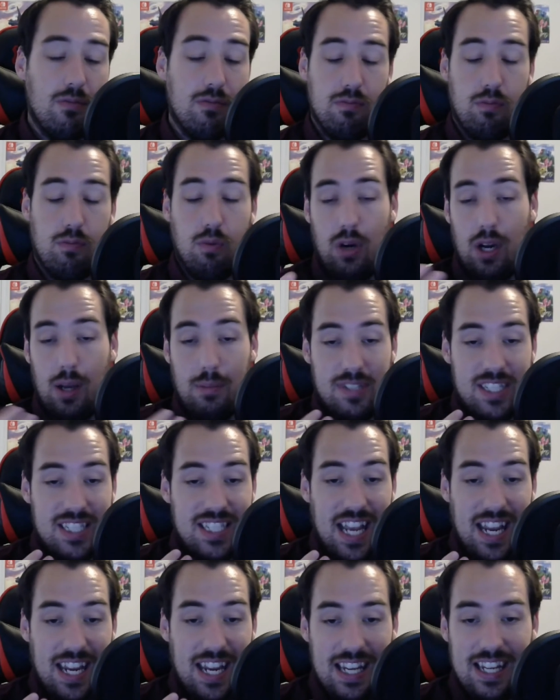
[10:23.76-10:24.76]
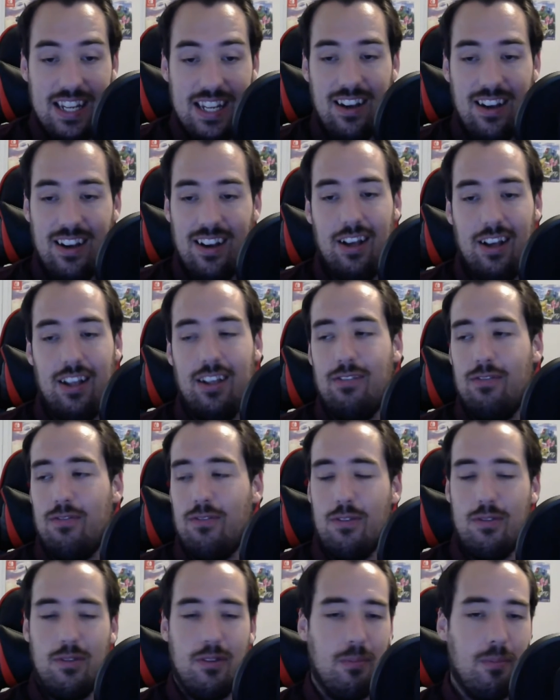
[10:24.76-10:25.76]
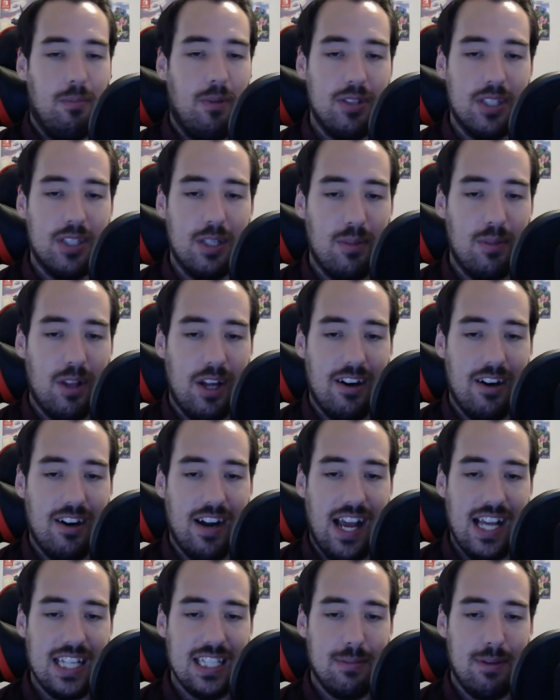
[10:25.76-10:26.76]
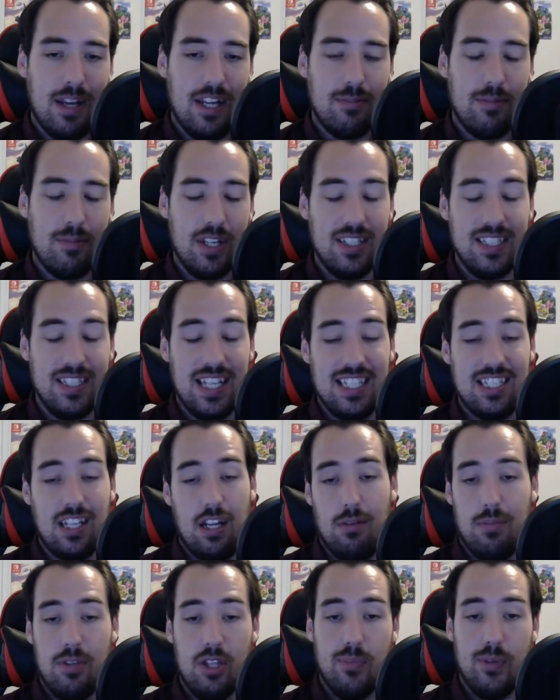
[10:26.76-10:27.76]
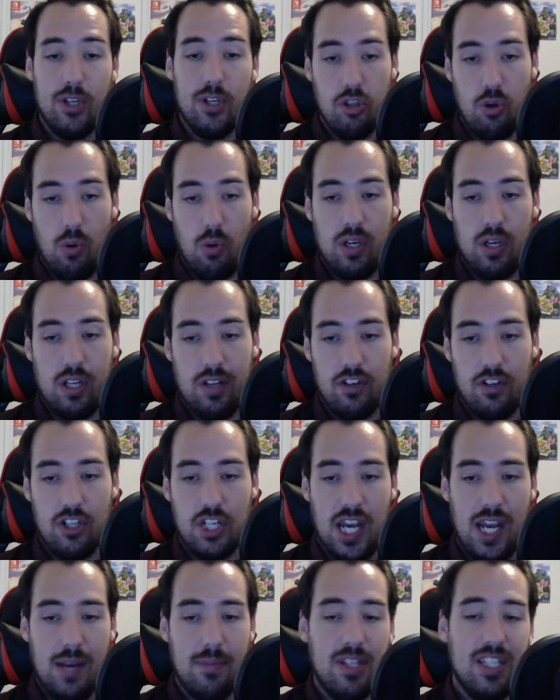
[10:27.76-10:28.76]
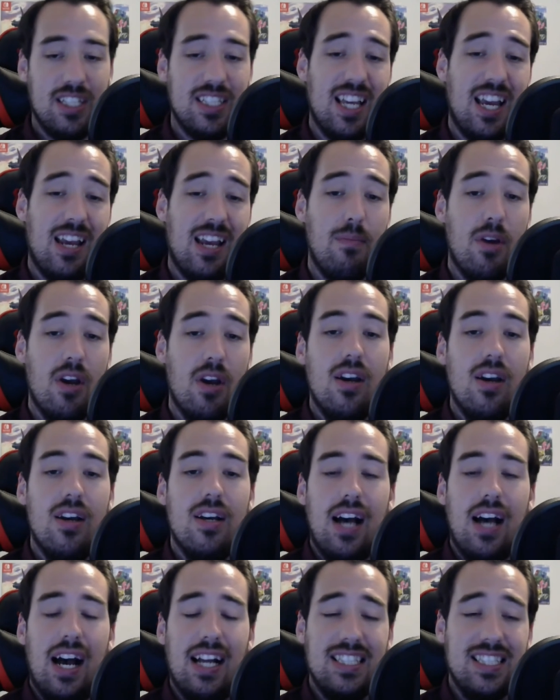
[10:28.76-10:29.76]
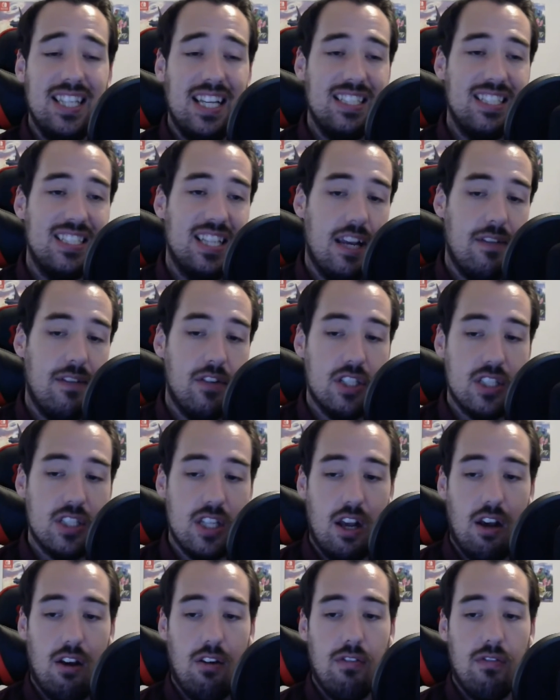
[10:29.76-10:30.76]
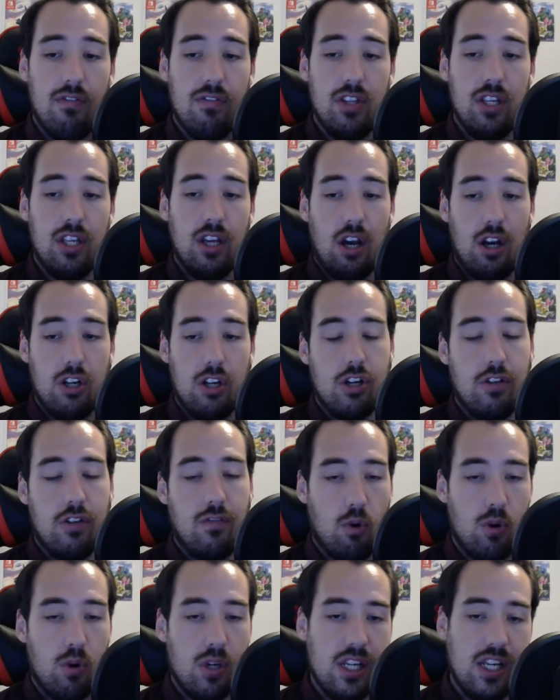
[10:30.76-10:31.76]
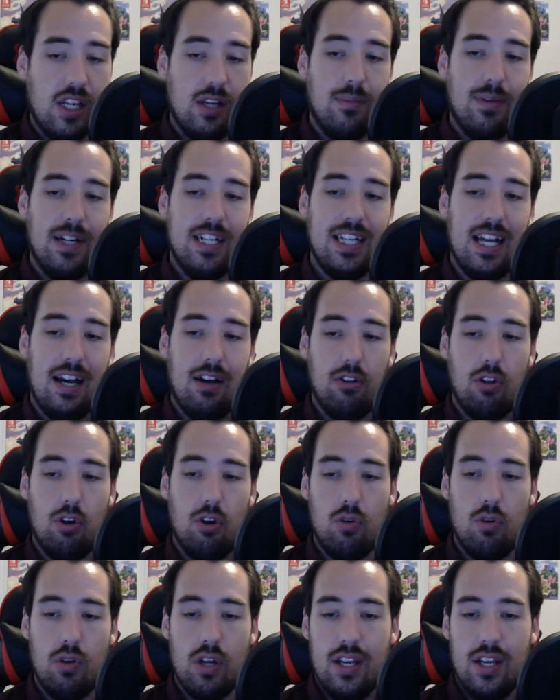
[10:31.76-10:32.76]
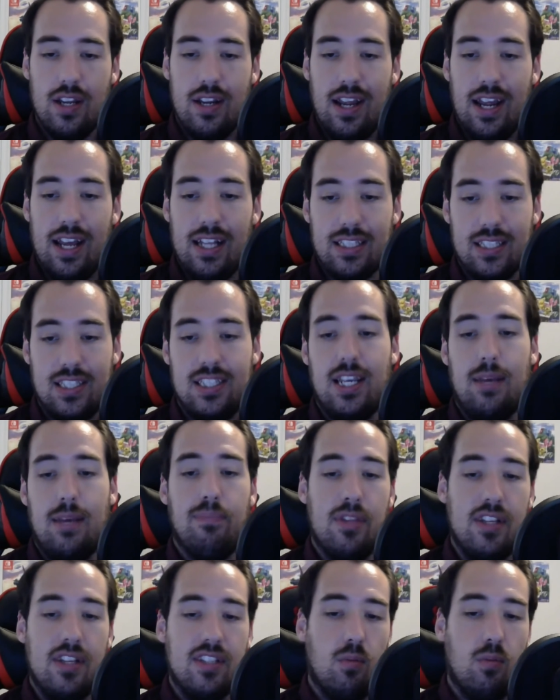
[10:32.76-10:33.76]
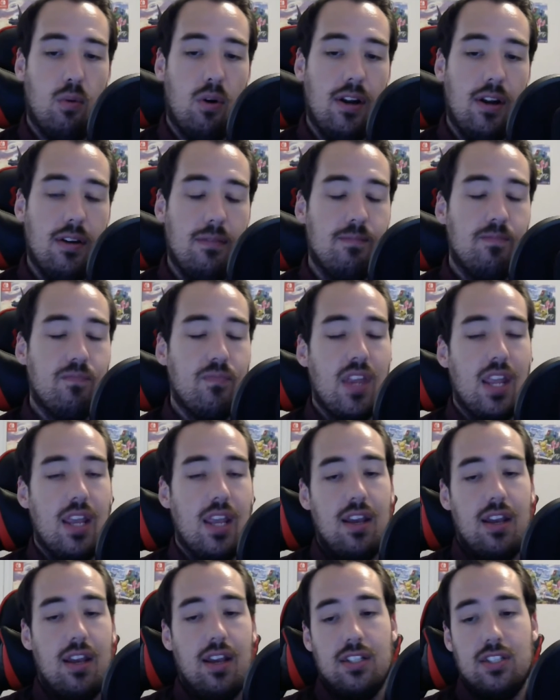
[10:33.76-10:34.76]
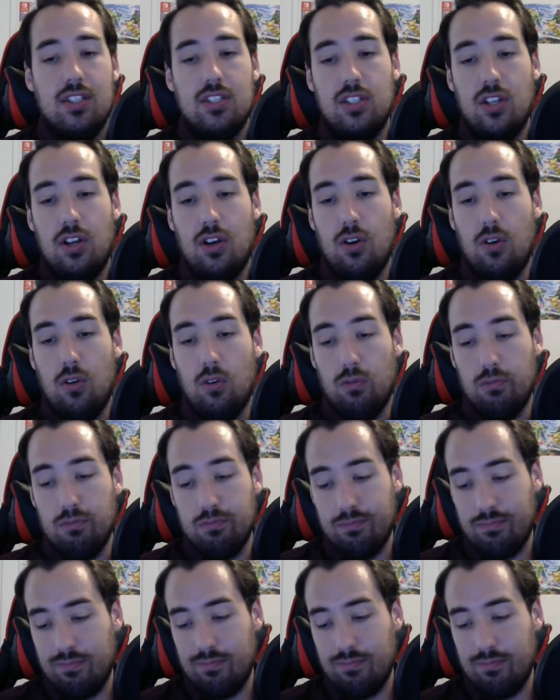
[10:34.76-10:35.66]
what I'm saying from the multiplayer aspect, because that's going to be the majority of your time in this game, I'd say save yourself the 140 gigabyte download and skip this one. So